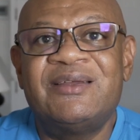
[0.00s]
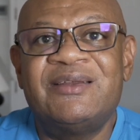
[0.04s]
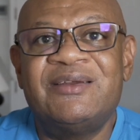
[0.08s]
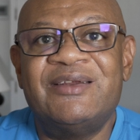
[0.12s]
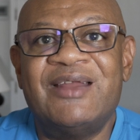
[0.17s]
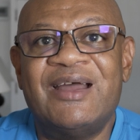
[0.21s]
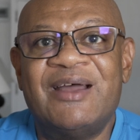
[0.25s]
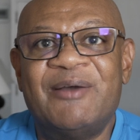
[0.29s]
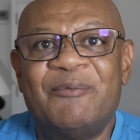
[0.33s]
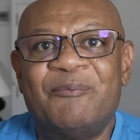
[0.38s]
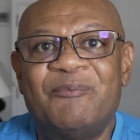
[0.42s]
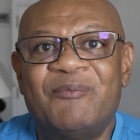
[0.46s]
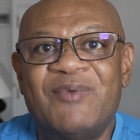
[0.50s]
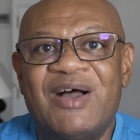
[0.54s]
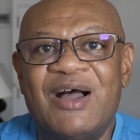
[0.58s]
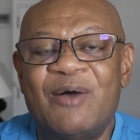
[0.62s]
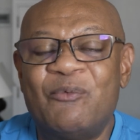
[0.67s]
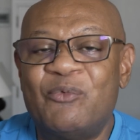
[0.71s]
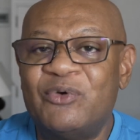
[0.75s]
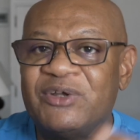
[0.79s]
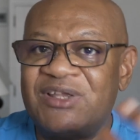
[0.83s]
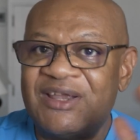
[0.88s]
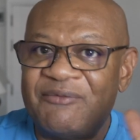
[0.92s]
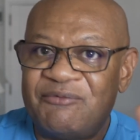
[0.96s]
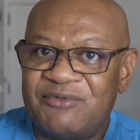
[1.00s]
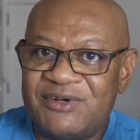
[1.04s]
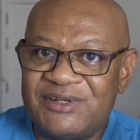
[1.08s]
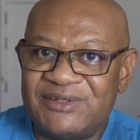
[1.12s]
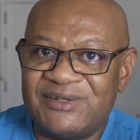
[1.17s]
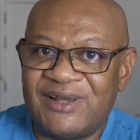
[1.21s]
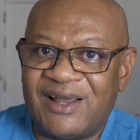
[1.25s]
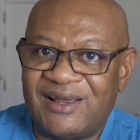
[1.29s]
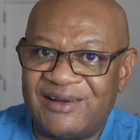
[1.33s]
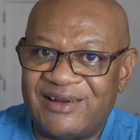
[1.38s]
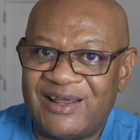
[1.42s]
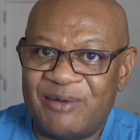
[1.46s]
Now, I won't give you the
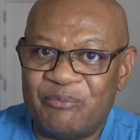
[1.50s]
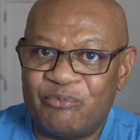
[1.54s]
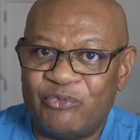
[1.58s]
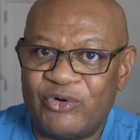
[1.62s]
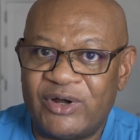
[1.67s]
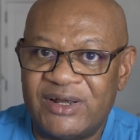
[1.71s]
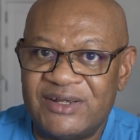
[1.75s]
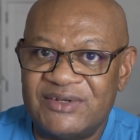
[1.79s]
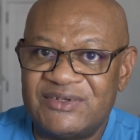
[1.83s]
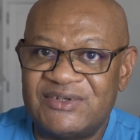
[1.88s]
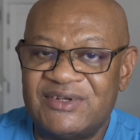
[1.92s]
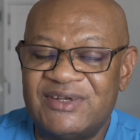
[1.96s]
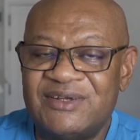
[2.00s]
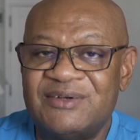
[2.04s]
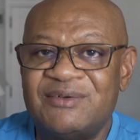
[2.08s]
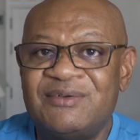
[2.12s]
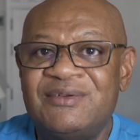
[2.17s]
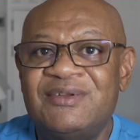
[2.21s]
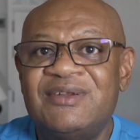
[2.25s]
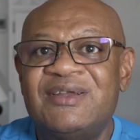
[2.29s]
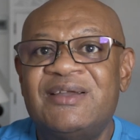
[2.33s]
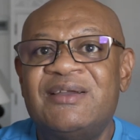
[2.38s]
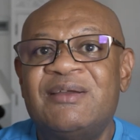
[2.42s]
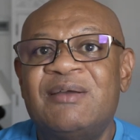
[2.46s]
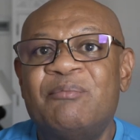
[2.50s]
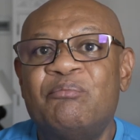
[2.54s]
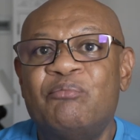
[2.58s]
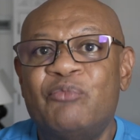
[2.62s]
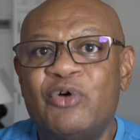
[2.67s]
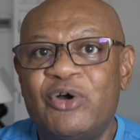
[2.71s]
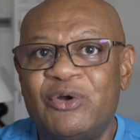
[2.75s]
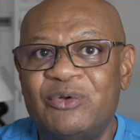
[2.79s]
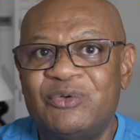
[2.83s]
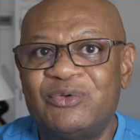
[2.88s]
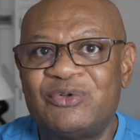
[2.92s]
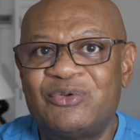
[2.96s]
Thailand pricing,
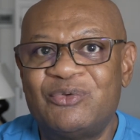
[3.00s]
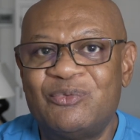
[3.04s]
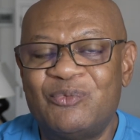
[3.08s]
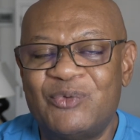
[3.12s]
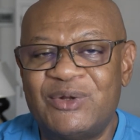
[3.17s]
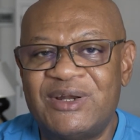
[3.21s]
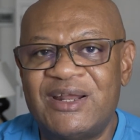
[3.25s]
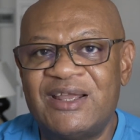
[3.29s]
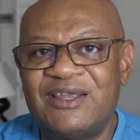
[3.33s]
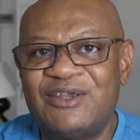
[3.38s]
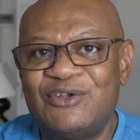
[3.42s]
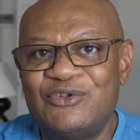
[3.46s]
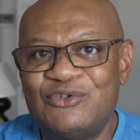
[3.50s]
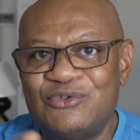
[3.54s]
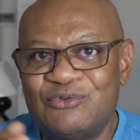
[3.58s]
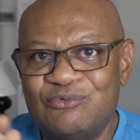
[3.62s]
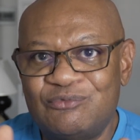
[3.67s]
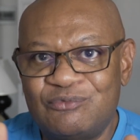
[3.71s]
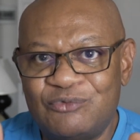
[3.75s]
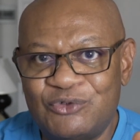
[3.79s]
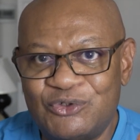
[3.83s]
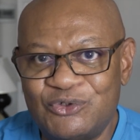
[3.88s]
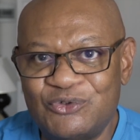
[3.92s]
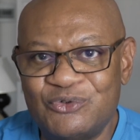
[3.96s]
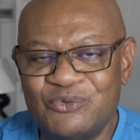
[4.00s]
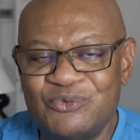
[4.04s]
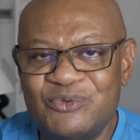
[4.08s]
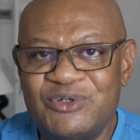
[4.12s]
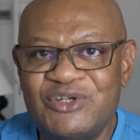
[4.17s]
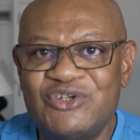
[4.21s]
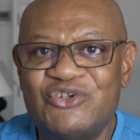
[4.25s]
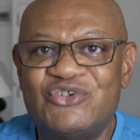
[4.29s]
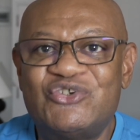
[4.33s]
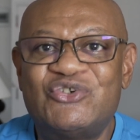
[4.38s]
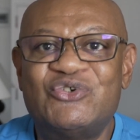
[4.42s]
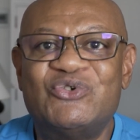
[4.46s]
but what I can do
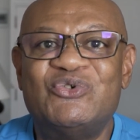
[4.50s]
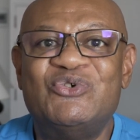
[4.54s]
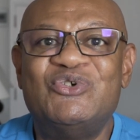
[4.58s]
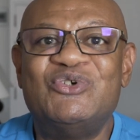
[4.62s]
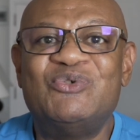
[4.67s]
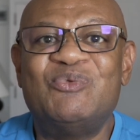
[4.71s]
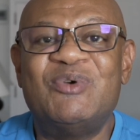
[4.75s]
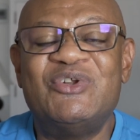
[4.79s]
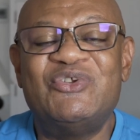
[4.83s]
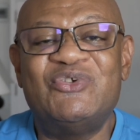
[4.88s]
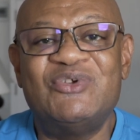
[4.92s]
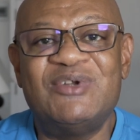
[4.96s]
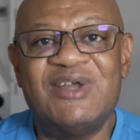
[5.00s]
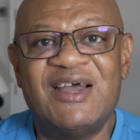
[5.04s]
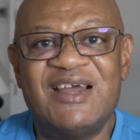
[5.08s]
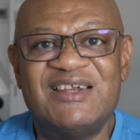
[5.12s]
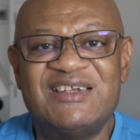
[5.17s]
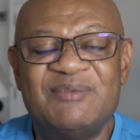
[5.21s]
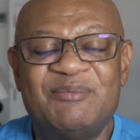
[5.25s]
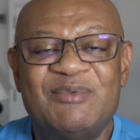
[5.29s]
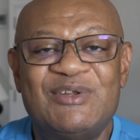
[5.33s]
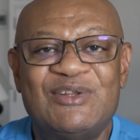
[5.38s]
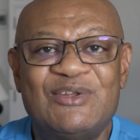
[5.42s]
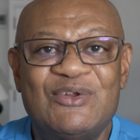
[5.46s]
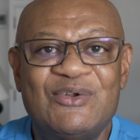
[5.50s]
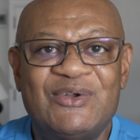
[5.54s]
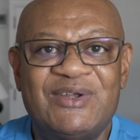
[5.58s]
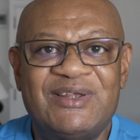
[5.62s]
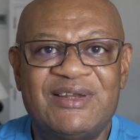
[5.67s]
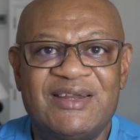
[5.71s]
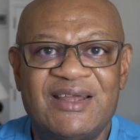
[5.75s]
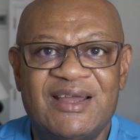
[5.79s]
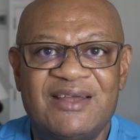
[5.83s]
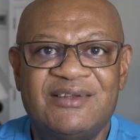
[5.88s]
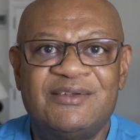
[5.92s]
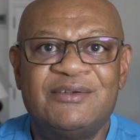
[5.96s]
is show you what you guys have been
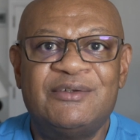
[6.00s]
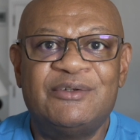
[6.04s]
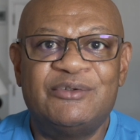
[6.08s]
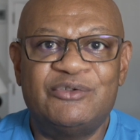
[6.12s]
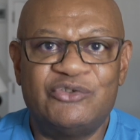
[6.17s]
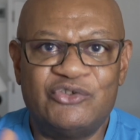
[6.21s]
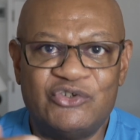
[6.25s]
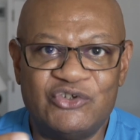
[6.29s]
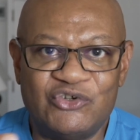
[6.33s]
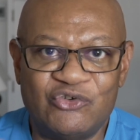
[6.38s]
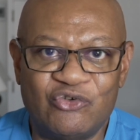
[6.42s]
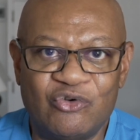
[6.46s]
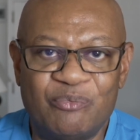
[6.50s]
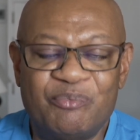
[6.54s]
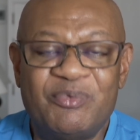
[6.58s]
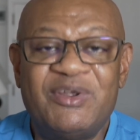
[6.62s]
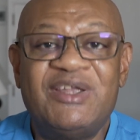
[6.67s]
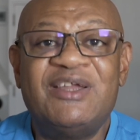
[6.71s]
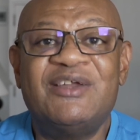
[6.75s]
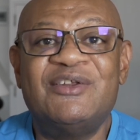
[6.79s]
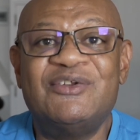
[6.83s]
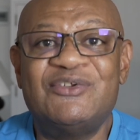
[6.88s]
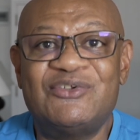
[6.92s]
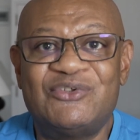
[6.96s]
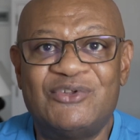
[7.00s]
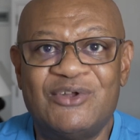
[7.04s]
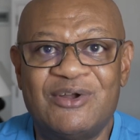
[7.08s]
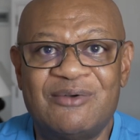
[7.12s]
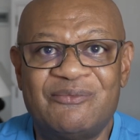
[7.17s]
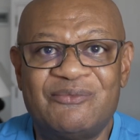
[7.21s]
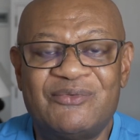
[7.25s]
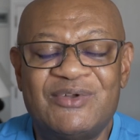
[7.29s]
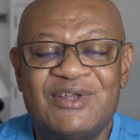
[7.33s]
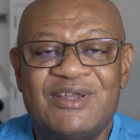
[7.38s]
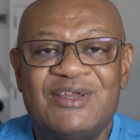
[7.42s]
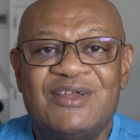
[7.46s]
looking at, the European
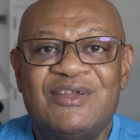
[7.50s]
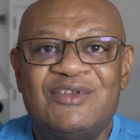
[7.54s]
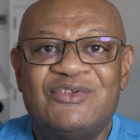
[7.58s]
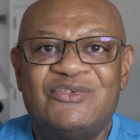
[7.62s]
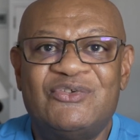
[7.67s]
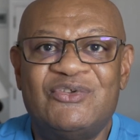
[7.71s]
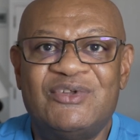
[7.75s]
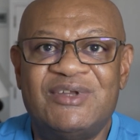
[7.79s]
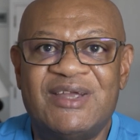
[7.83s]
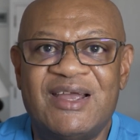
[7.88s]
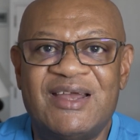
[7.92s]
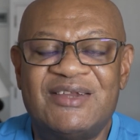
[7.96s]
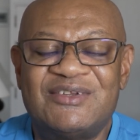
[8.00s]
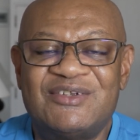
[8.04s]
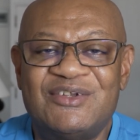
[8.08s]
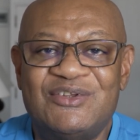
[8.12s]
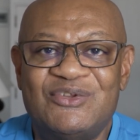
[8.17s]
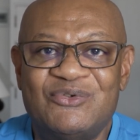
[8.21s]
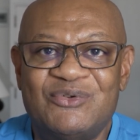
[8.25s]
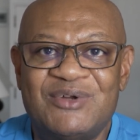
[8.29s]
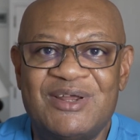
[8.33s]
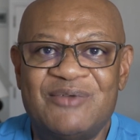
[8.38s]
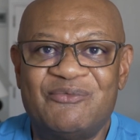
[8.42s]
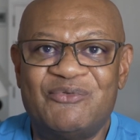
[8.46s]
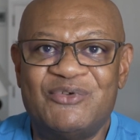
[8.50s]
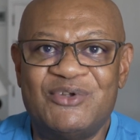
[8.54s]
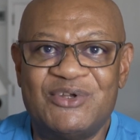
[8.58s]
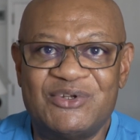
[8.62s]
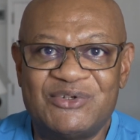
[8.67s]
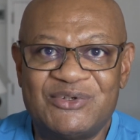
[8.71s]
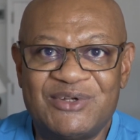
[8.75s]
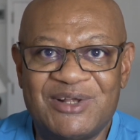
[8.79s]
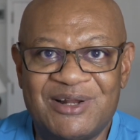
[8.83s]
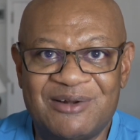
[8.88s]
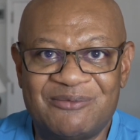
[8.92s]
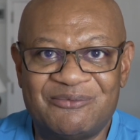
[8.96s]
stuff. So you guys can do that for
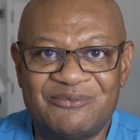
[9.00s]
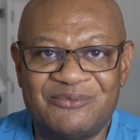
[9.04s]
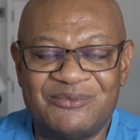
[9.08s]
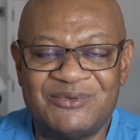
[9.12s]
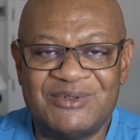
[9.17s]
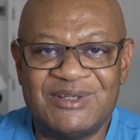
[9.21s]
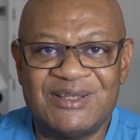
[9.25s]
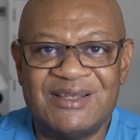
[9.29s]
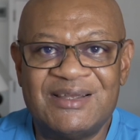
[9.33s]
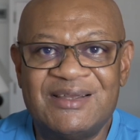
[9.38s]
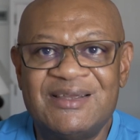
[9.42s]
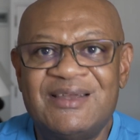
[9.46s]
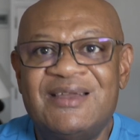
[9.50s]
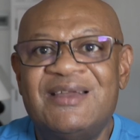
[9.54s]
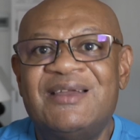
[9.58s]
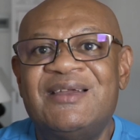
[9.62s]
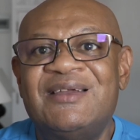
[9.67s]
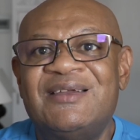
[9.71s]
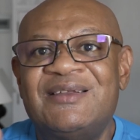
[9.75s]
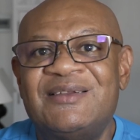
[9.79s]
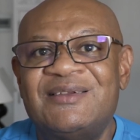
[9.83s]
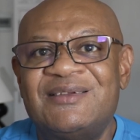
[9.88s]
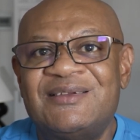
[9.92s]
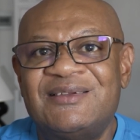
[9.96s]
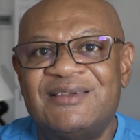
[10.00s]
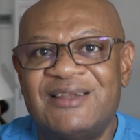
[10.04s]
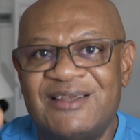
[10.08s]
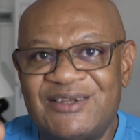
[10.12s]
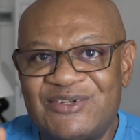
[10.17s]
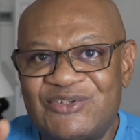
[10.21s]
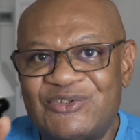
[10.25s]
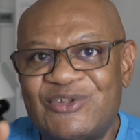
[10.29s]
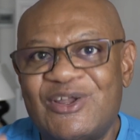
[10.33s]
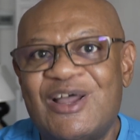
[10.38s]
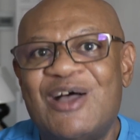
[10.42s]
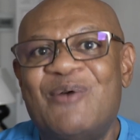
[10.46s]
yourself. Let's
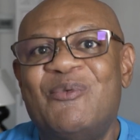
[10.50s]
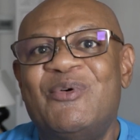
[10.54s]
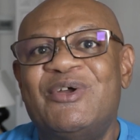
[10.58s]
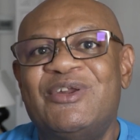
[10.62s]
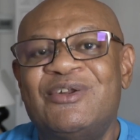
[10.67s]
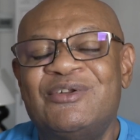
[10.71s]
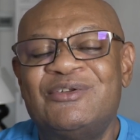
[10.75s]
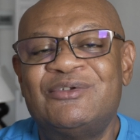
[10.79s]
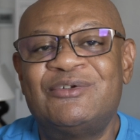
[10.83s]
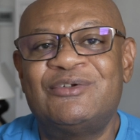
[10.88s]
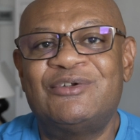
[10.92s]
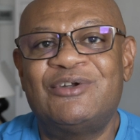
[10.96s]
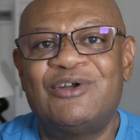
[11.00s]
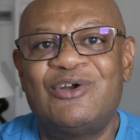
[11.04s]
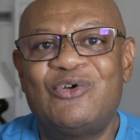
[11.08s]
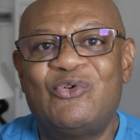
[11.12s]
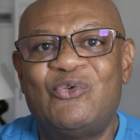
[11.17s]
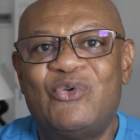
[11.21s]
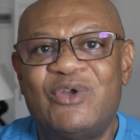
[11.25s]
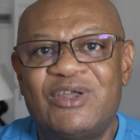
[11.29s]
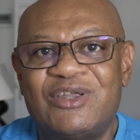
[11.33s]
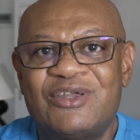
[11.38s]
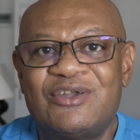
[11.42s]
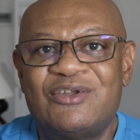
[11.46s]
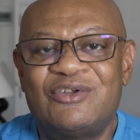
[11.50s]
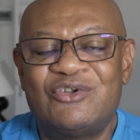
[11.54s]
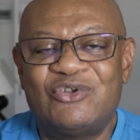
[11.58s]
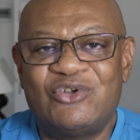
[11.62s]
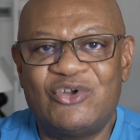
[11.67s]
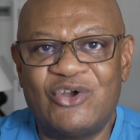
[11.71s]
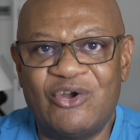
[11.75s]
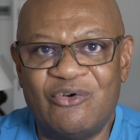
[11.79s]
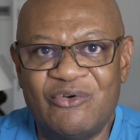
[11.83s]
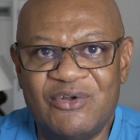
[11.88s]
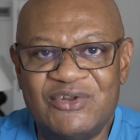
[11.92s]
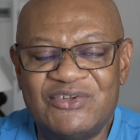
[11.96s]
start with a quick
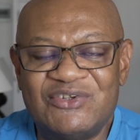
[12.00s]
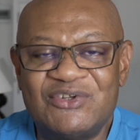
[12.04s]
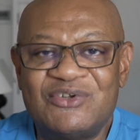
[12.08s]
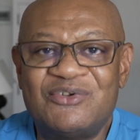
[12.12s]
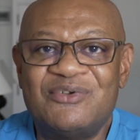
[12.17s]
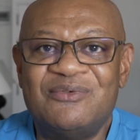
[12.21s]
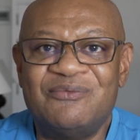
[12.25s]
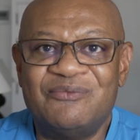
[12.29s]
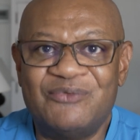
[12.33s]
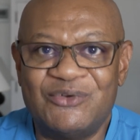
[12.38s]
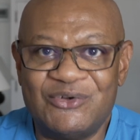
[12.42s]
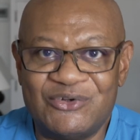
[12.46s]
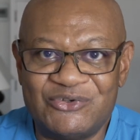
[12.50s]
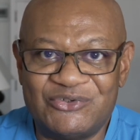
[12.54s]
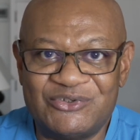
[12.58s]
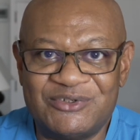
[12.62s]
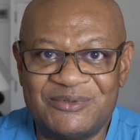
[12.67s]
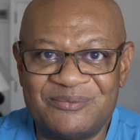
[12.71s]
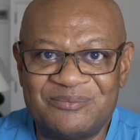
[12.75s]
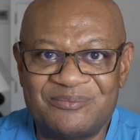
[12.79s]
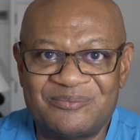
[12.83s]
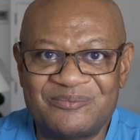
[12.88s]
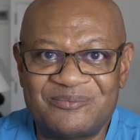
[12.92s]
currency conversion.